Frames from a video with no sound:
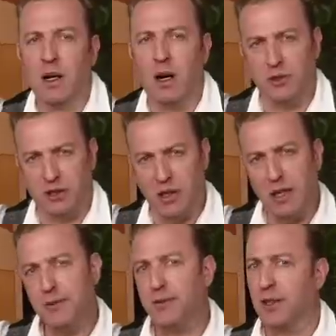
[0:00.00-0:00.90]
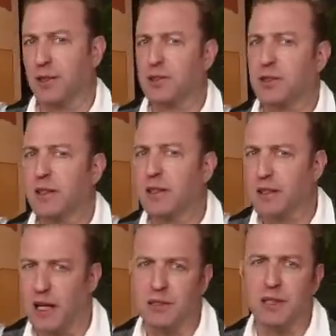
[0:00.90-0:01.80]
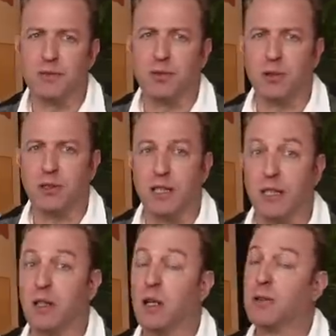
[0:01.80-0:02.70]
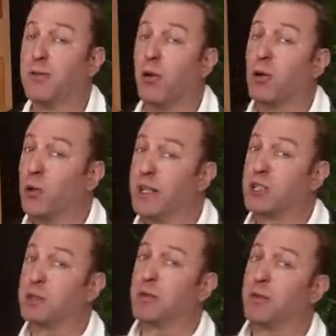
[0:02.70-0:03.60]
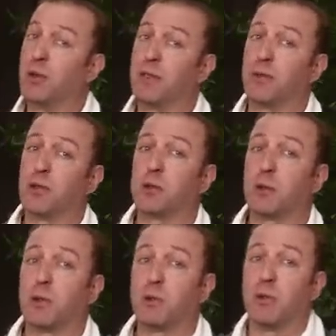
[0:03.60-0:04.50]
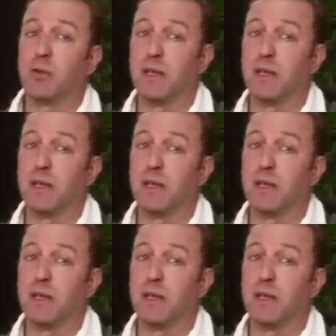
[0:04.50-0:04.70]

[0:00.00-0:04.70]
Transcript: On July 1st, 1914, 4 weeks before the First World War